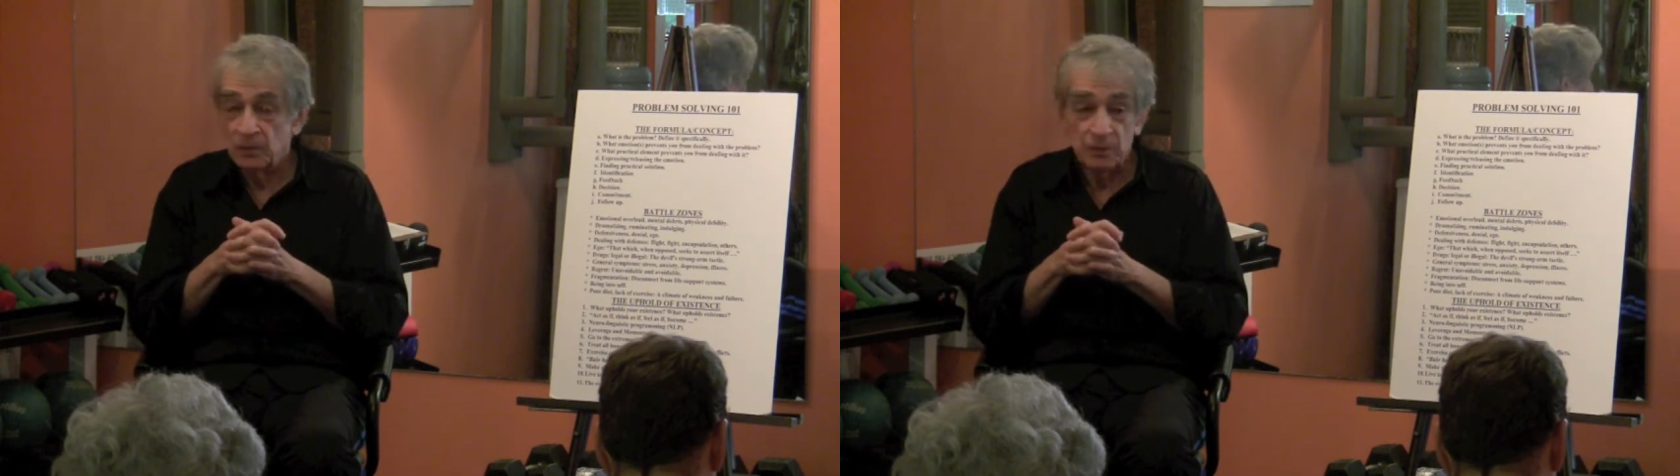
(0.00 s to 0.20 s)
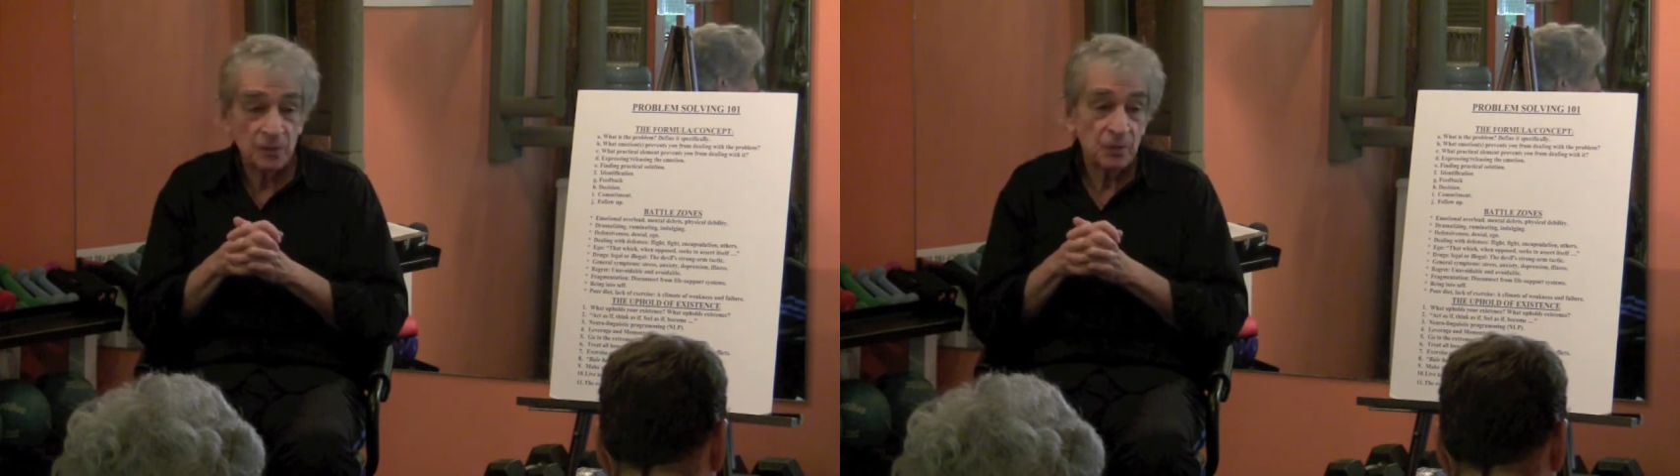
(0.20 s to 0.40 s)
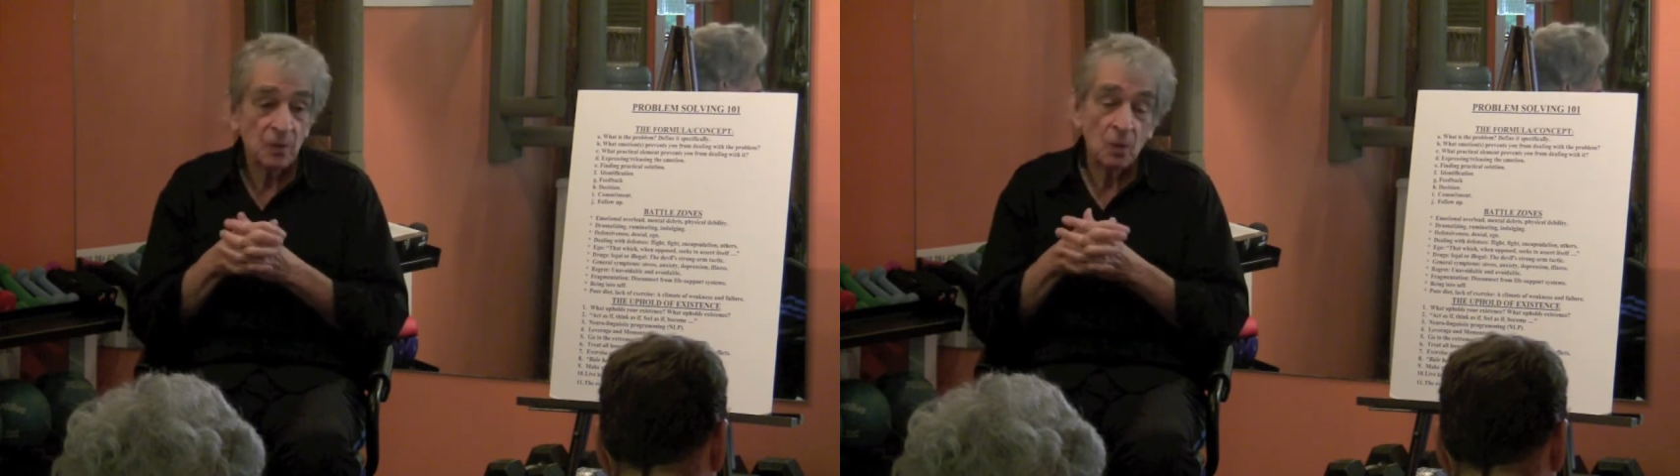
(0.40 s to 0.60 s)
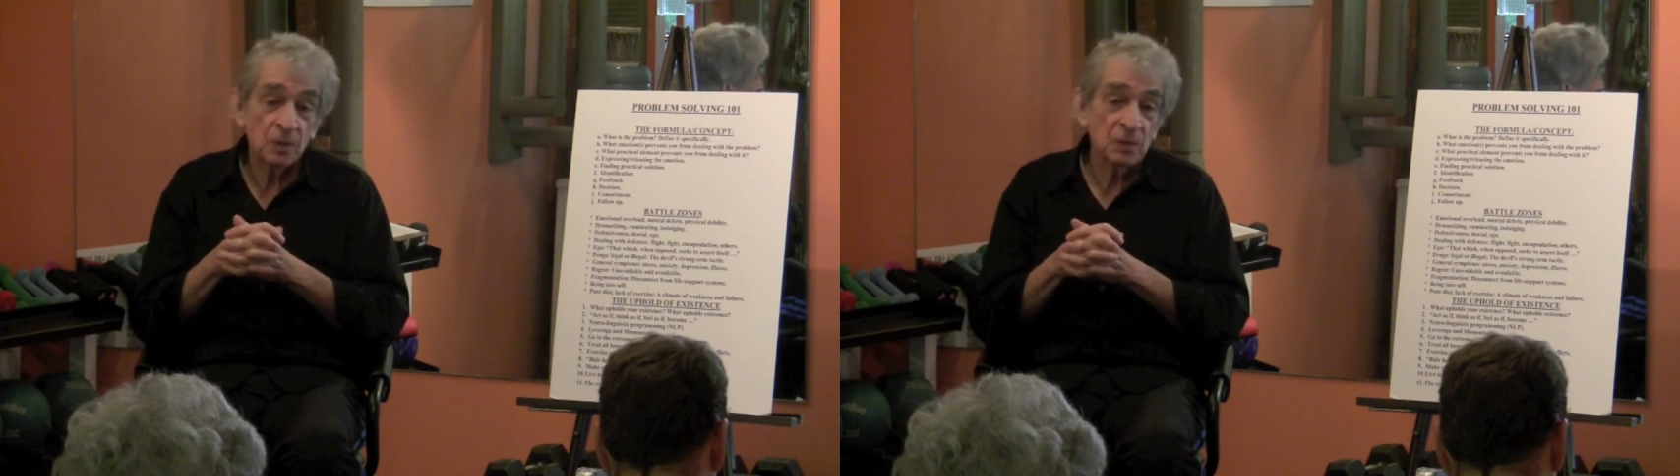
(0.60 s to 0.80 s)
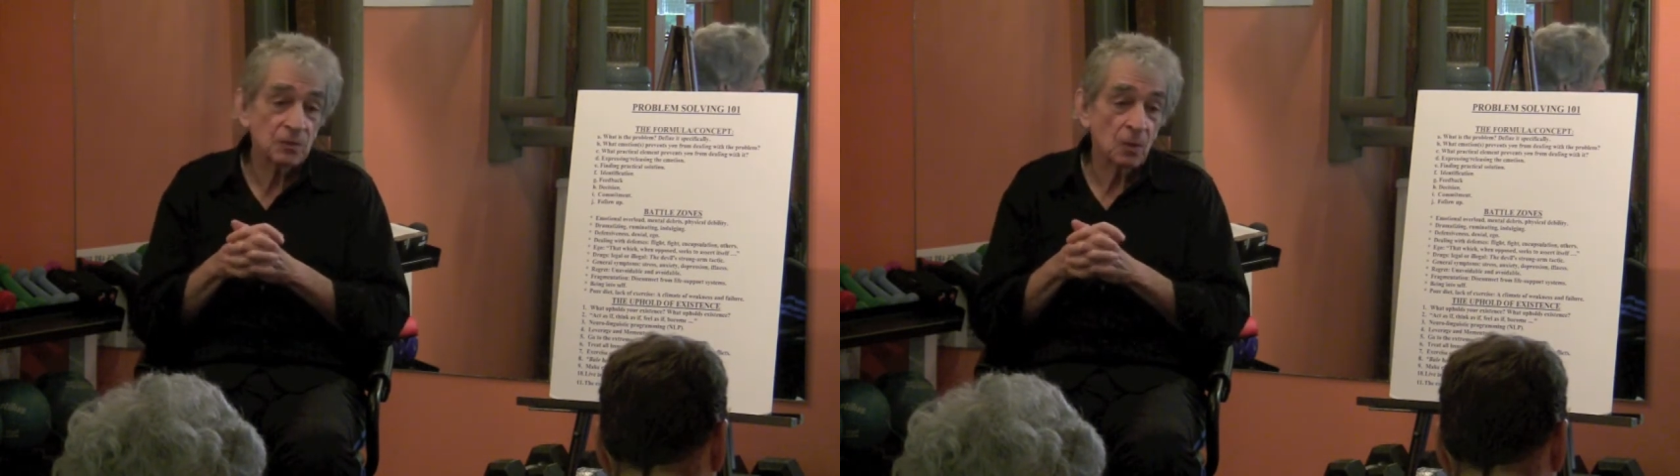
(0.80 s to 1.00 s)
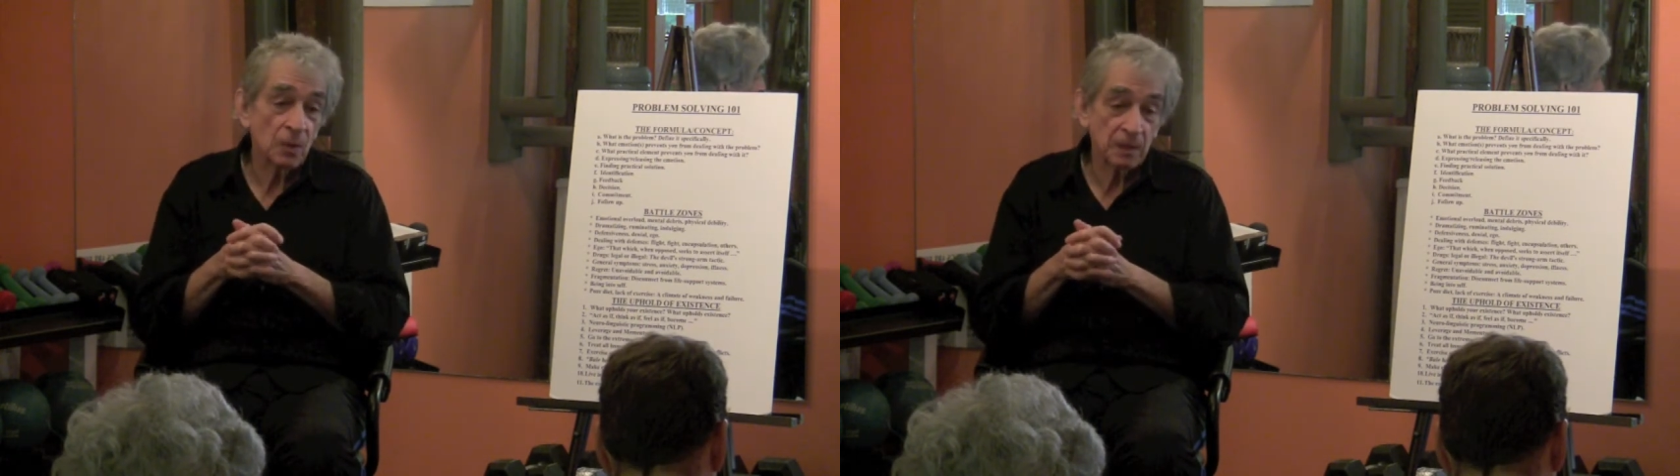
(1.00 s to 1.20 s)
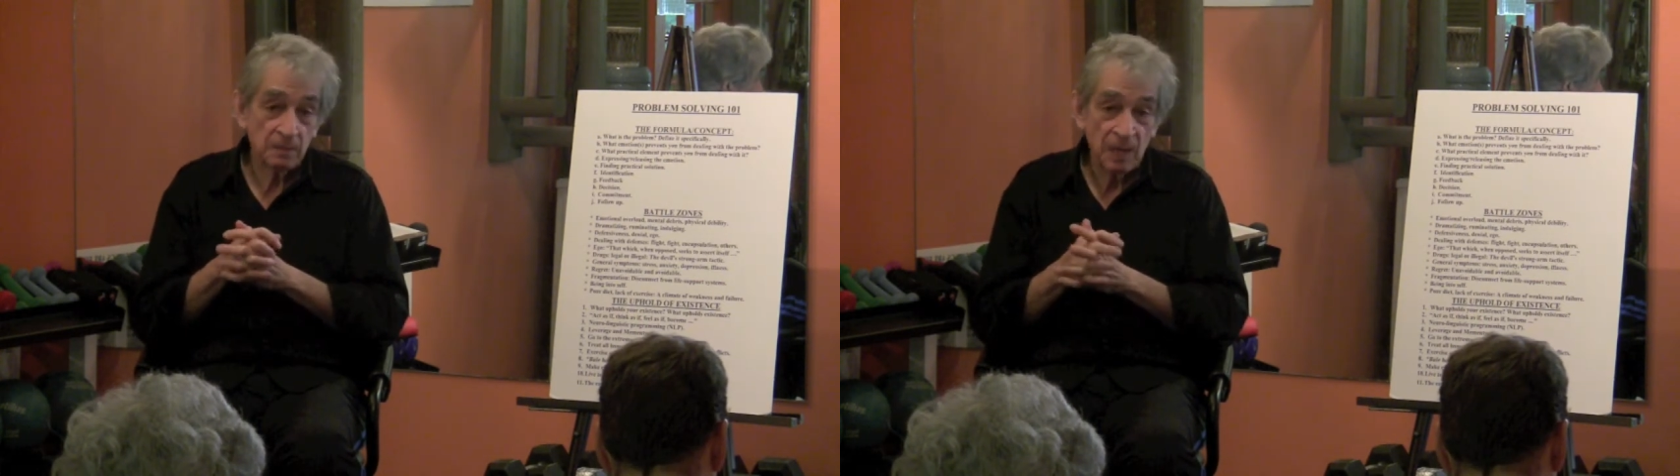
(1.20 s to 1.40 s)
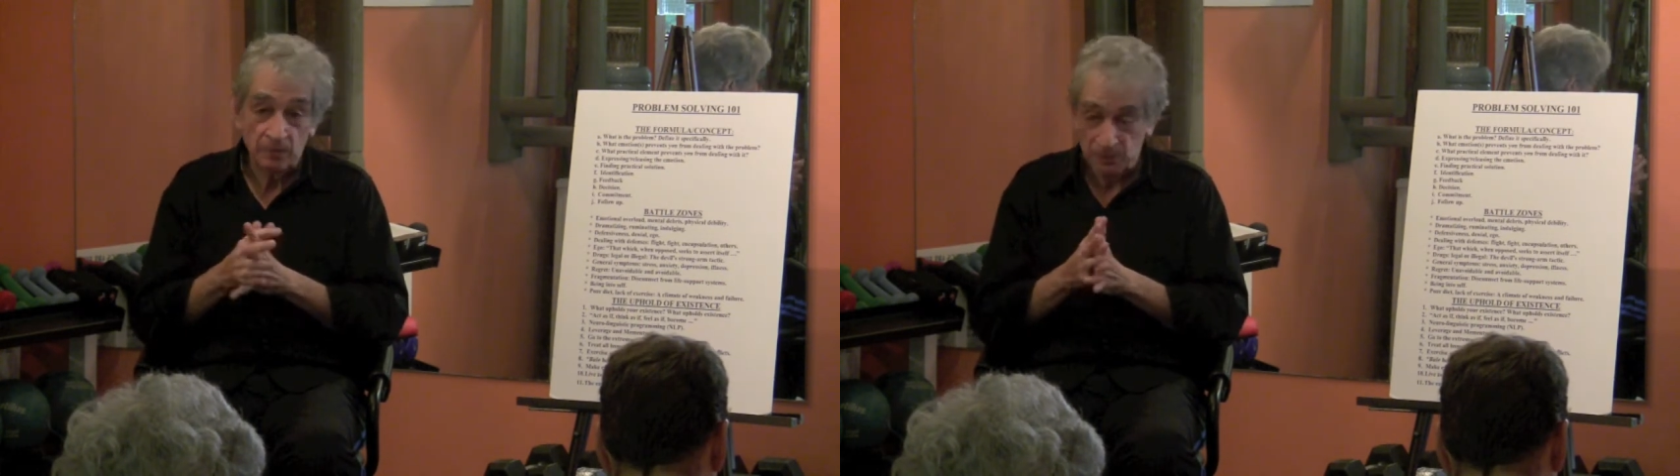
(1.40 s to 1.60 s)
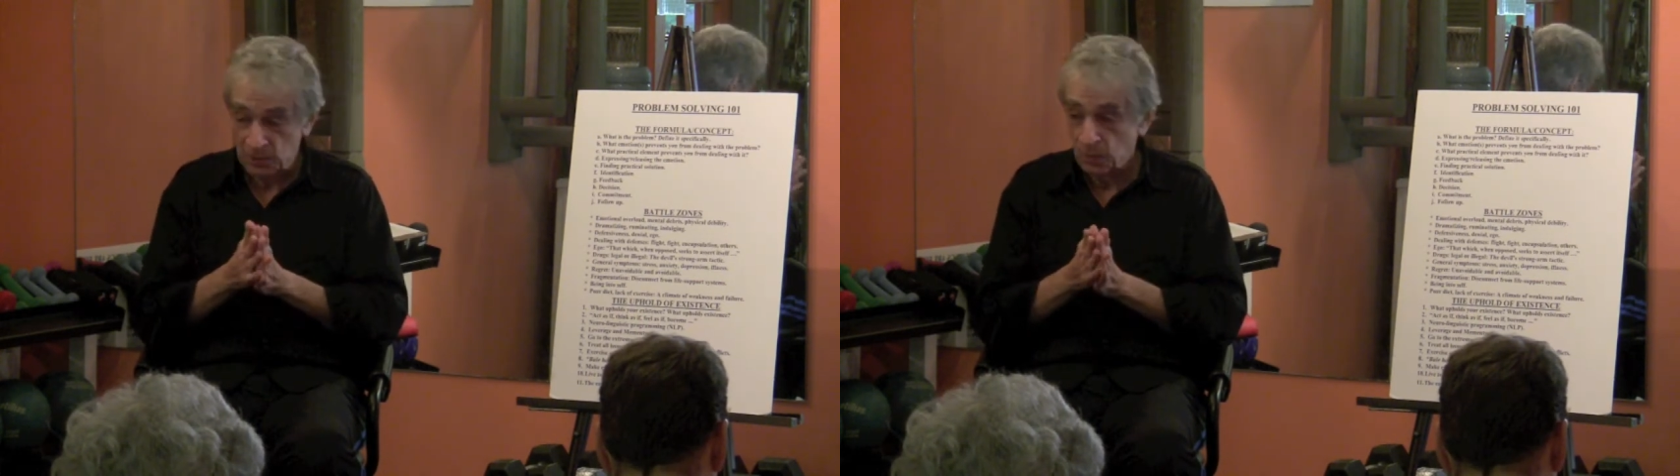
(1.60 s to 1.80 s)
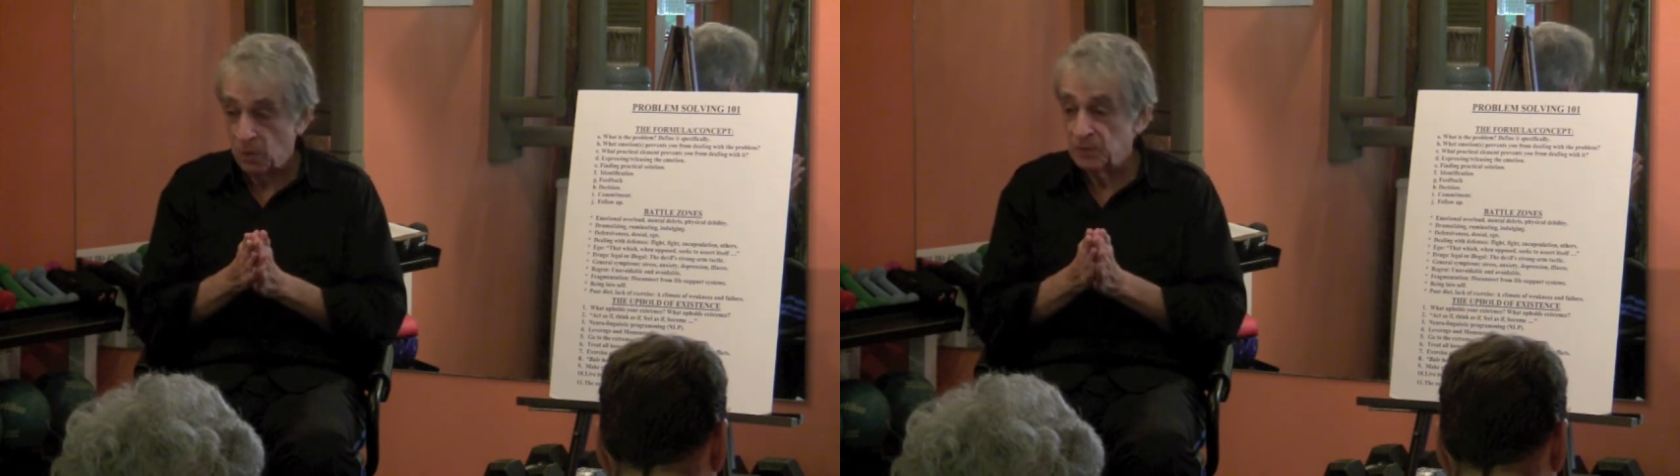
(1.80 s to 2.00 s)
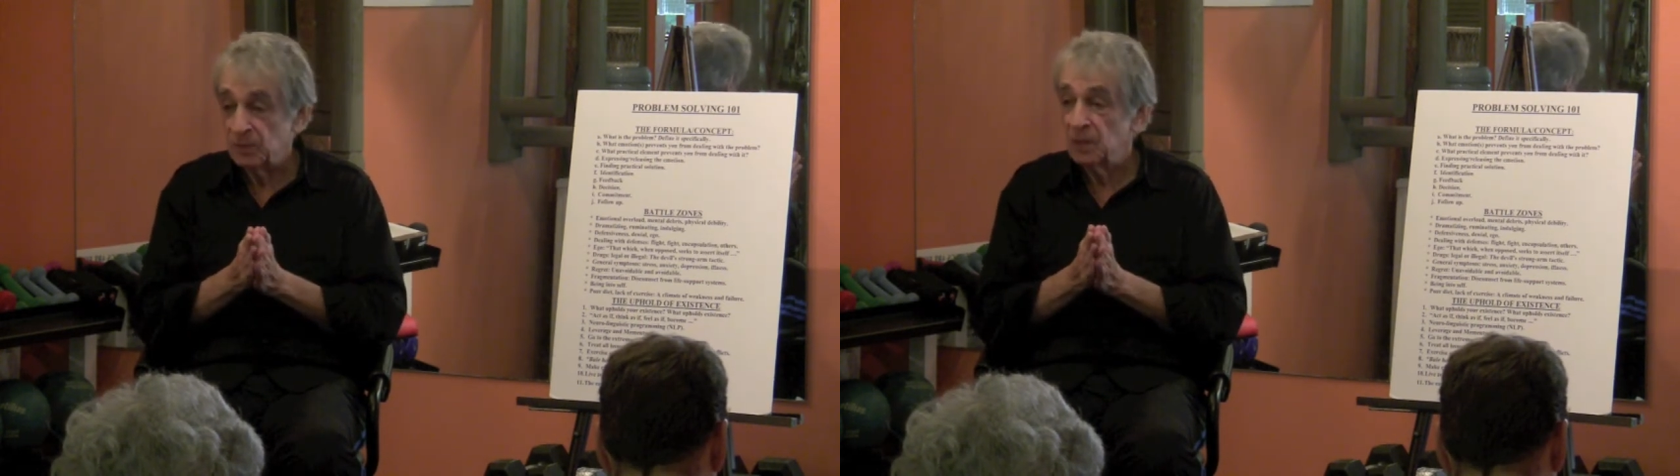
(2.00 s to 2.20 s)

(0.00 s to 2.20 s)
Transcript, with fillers: or doesn't know what he's talking about, but just wants to